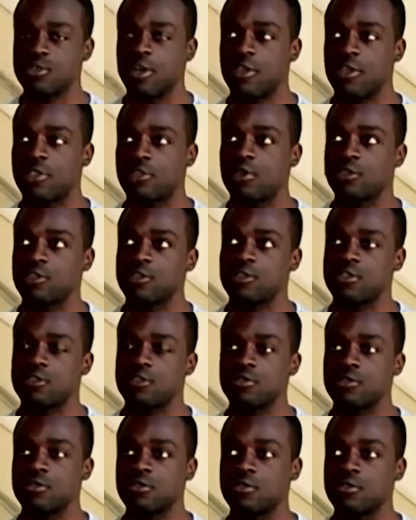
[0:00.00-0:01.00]
and so I thought
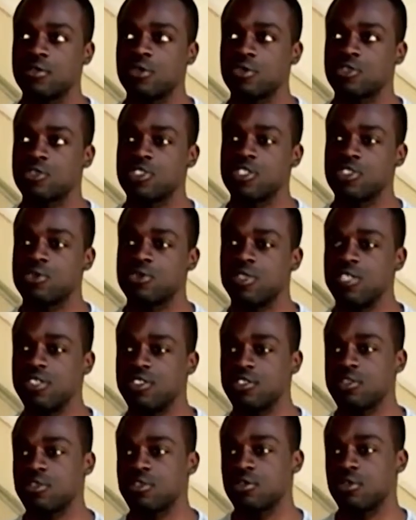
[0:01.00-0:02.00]
courses
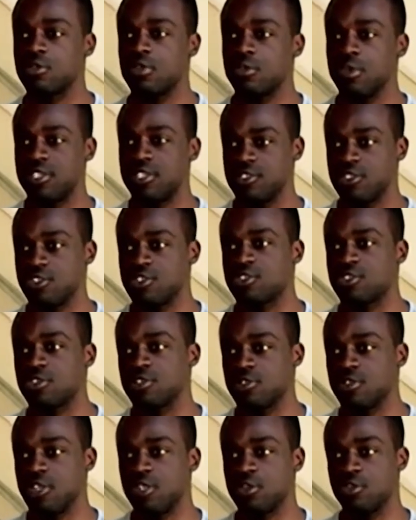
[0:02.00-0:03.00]
related to
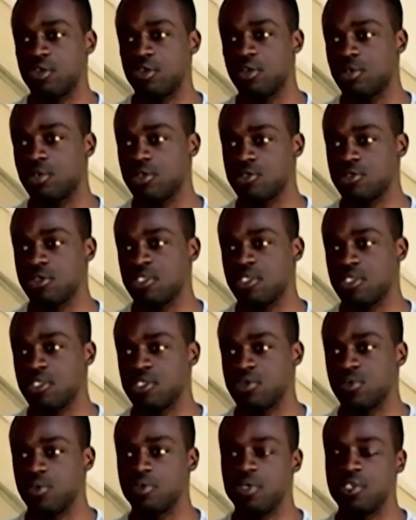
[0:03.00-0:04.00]
globalization and to global
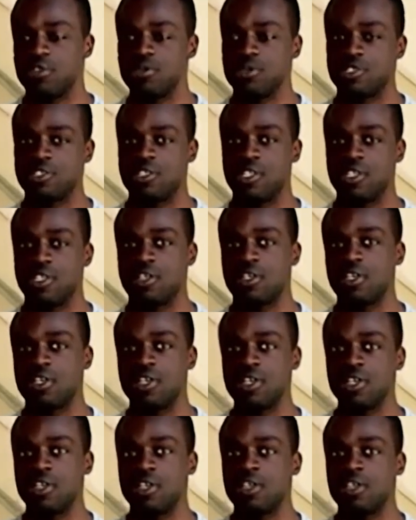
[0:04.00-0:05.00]
studies would be interesting
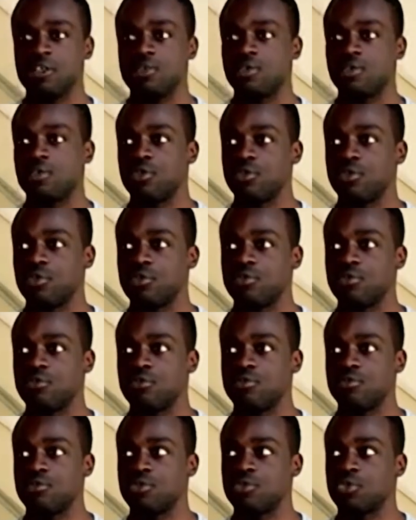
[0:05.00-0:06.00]
to
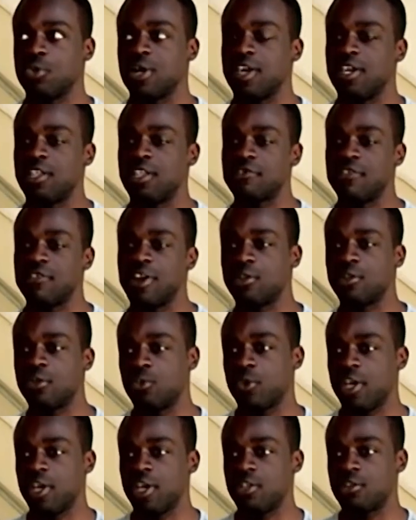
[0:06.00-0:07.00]
try and find
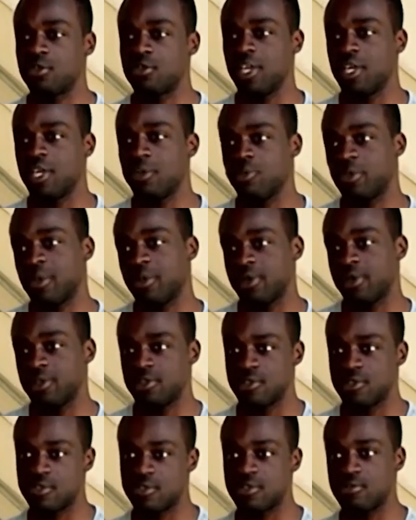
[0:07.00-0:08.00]
a way to
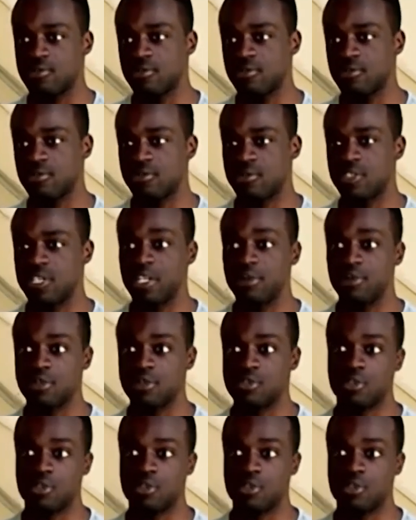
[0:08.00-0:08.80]
implement the